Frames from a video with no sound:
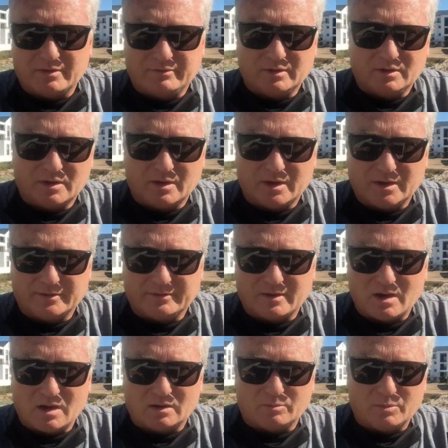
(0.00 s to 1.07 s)
if you go down to
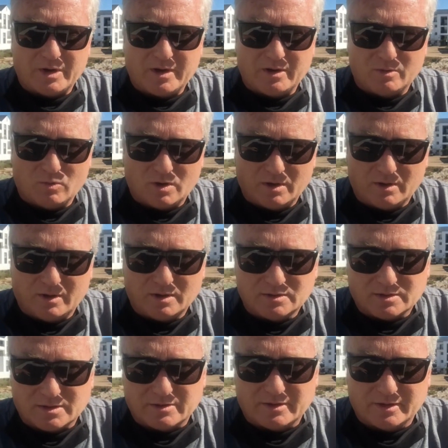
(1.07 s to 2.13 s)
Hart Bay and one of
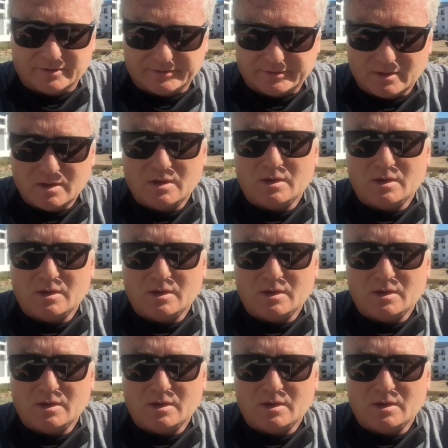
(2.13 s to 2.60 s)
those areas,